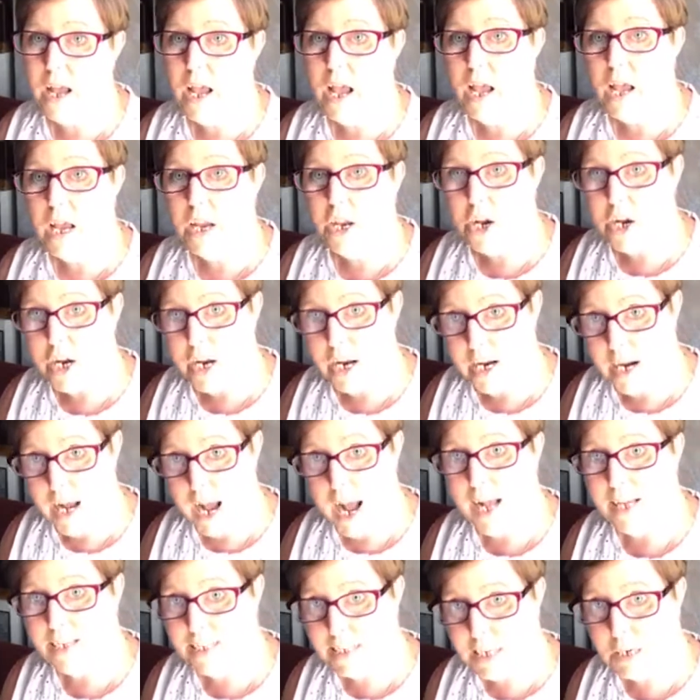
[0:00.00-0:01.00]
you can
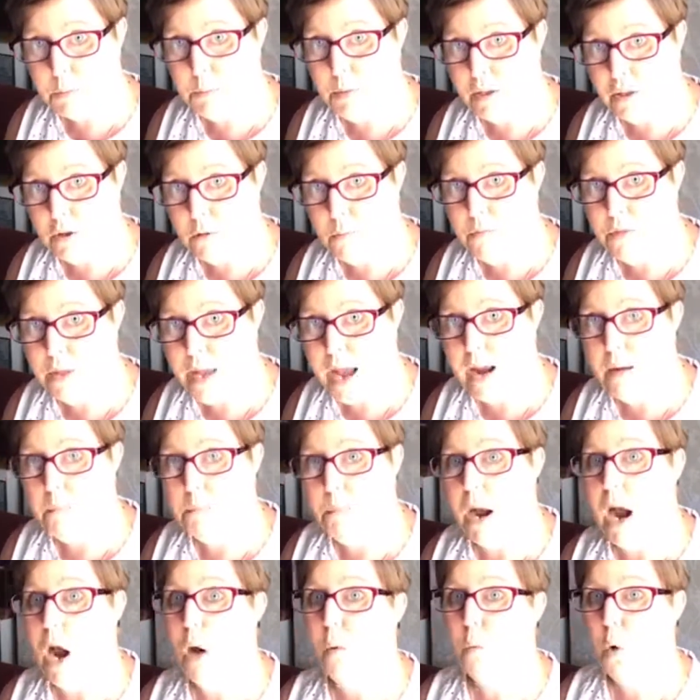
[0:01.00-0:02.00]
ask me them then. But
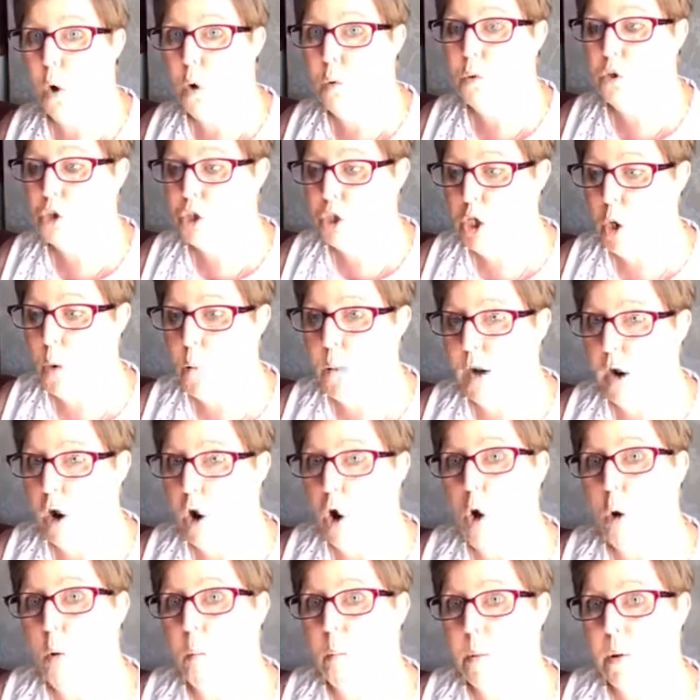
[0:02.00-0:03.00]
I won't sew it
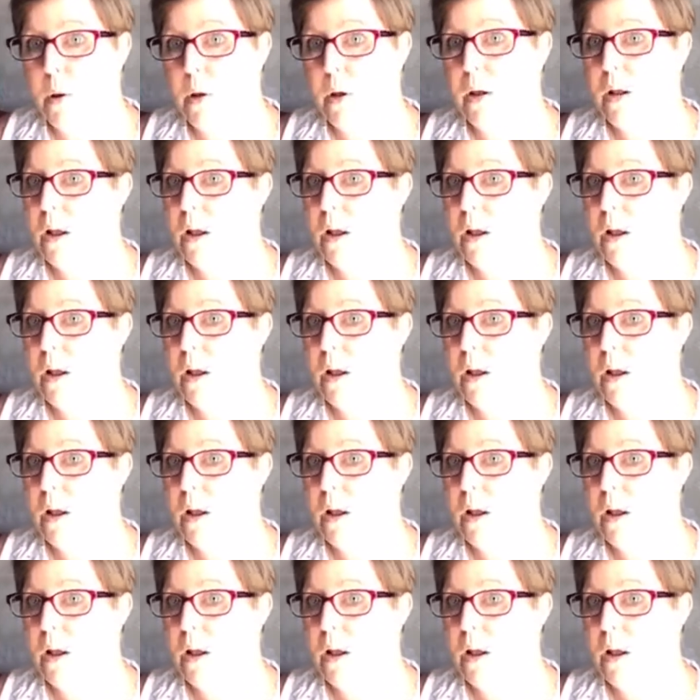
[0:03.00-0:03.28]
up